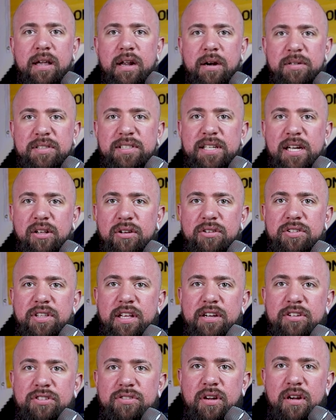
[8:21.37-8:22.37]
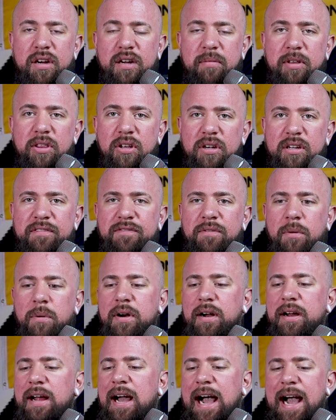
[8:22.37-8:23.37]
sticklers in the industry are going to be looking
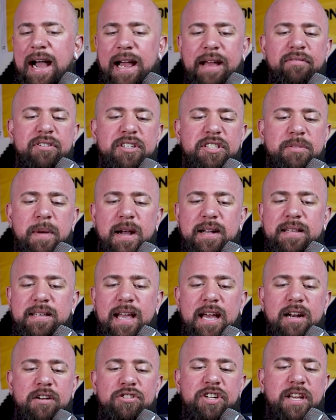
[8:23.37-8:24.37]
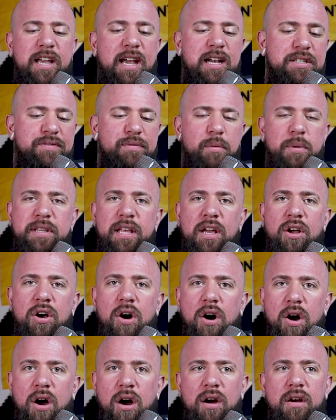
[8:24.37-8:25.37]
for, I respect energy cans for what they
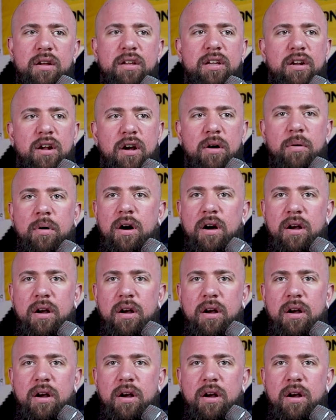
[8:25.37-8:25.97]
are. You know,